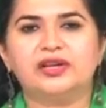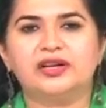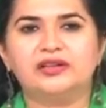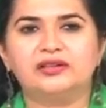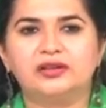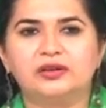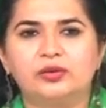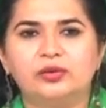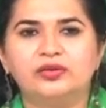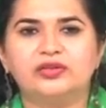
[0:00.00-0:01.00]
the cultural
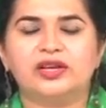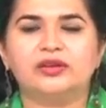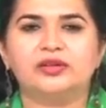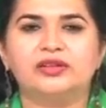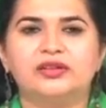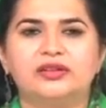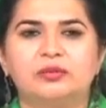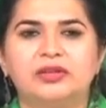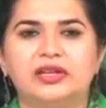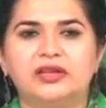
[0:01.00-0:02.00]
codes regulating the
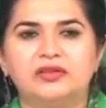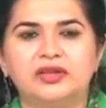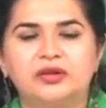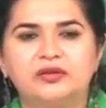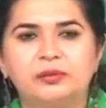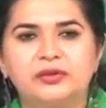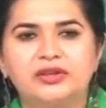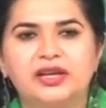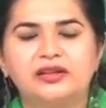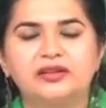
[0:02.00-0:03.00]
behavior of the
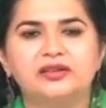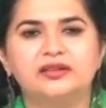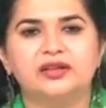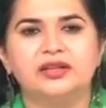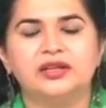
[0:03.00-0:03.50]
protagonist,